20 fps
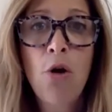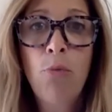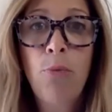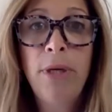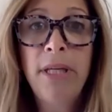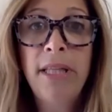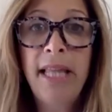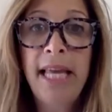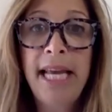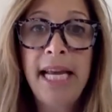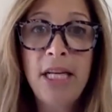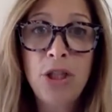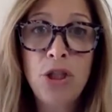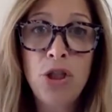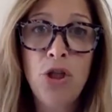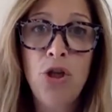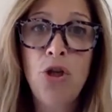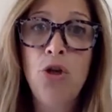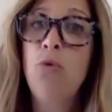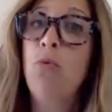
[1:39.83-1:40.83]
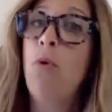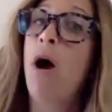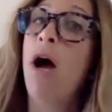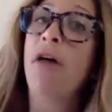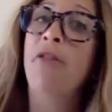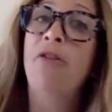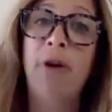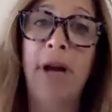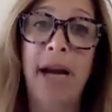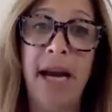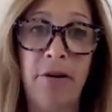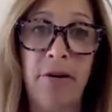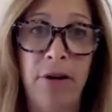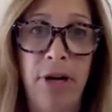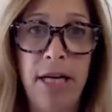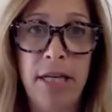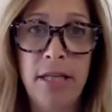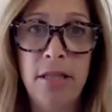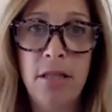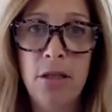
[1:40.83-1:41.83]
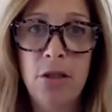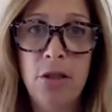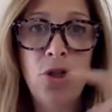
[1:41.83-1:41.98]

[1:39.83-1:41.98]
relates to other areas.